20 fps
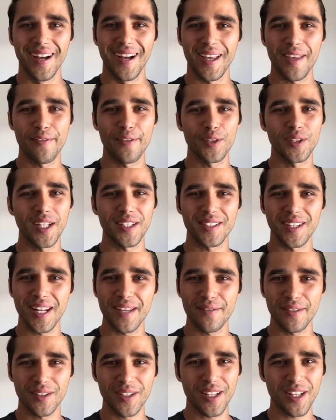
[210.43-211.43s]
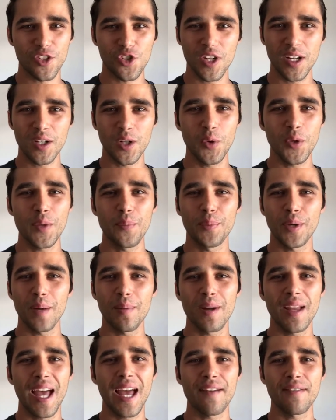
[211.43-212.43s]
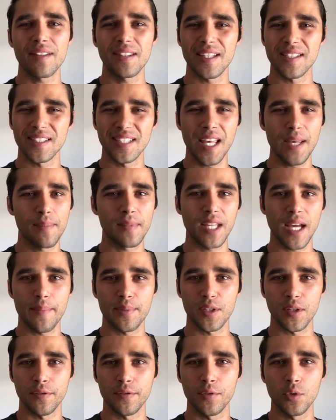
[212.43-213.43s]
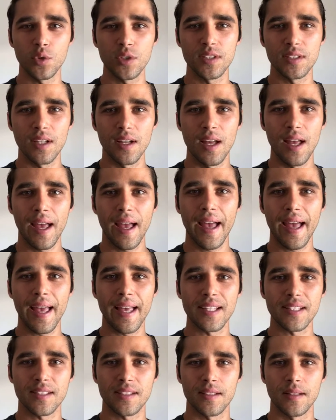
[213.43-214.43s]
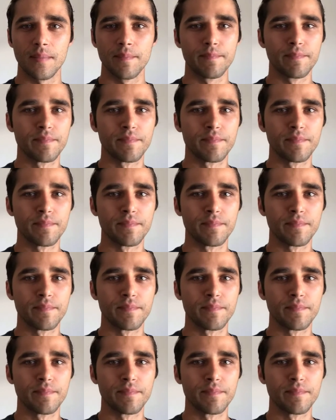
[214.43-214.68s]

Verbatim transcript: if you're not living in a jungle, you're probably having the same types of foods as